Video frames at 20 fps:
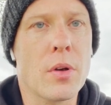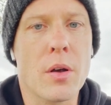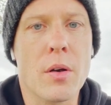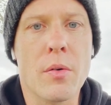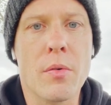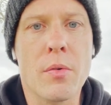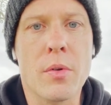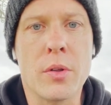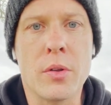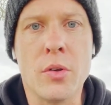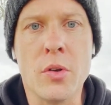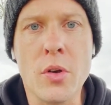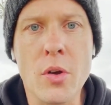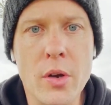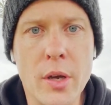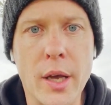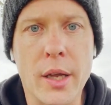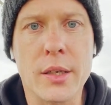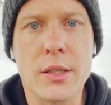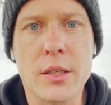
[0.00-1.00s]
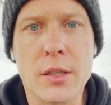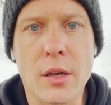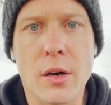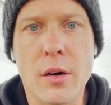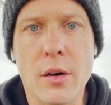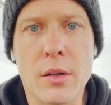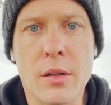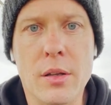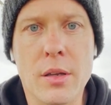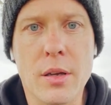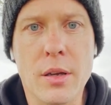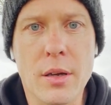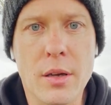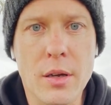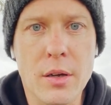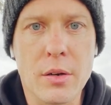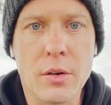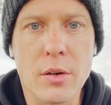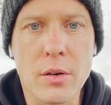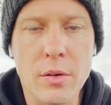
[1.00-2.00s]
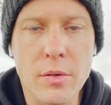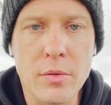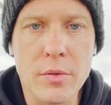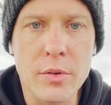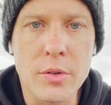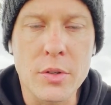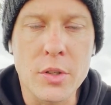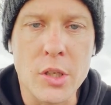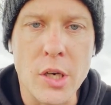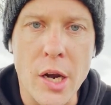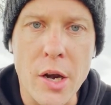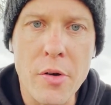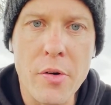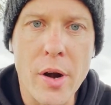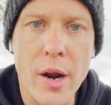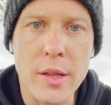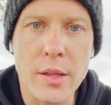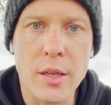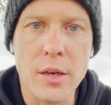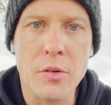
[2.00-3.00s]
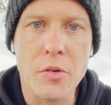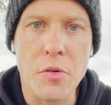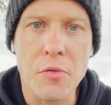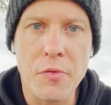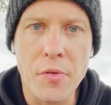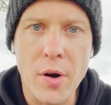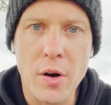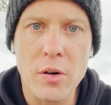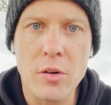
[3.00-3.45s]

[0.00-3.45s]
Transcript: you can start generating referral